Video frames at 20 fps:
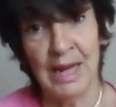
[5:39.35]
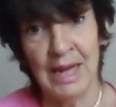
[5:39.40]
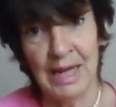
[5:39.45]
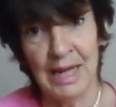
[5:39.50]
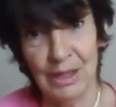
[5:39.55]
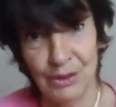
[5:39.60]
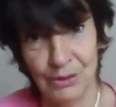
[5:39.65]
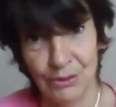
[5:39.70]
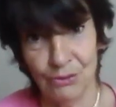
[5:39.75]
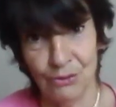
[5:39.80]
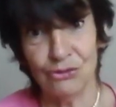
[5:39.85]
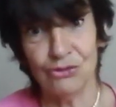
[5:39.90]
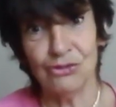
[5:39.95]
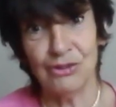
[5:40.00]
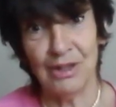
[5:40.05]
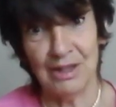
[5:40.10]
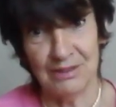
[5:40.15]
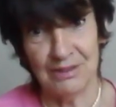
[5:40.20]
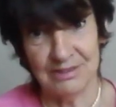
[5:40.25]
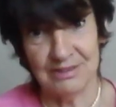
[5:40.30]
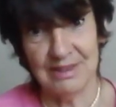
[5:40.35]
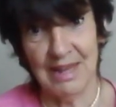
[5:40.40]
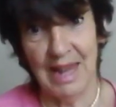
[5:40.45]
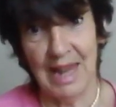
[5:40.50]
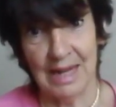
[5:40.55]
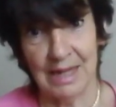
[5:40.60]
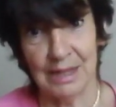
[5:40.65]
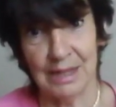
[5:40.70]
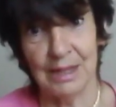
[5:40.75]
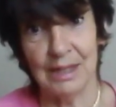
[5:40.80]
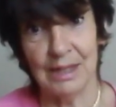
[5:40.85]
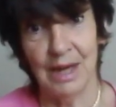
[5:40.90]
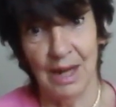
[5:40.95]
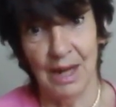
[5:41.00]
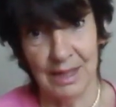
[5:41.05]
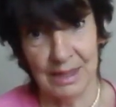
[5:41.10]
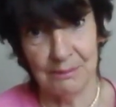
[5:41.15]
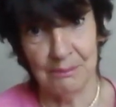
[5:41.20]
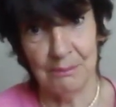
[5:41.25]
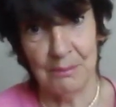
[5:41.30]
He looks exactly
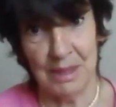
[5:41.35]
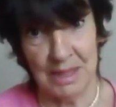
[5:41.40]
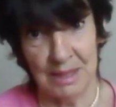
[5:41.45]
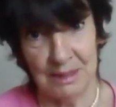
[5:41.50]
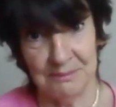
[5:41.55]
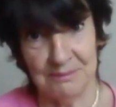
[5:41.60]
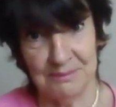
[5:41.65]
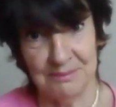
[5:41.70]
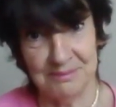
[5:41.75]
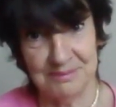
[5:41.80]
like me.